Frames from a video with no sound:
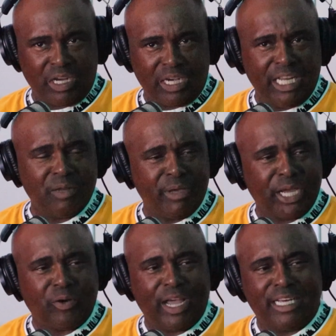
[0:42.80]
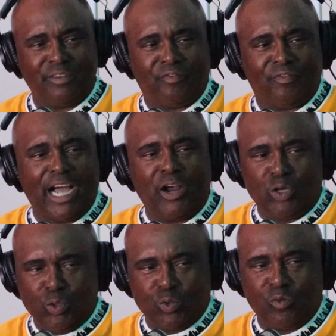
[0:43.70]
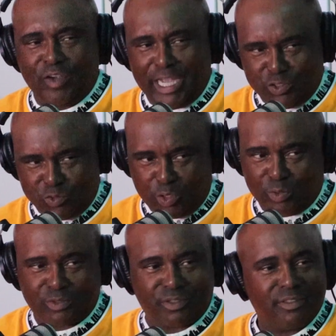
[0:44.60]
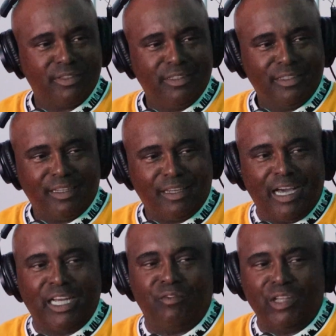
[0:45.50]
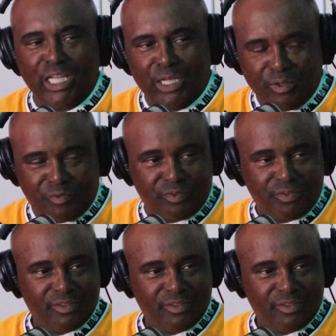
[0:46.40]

Anita Baker had to fire Luther Vandross out of love.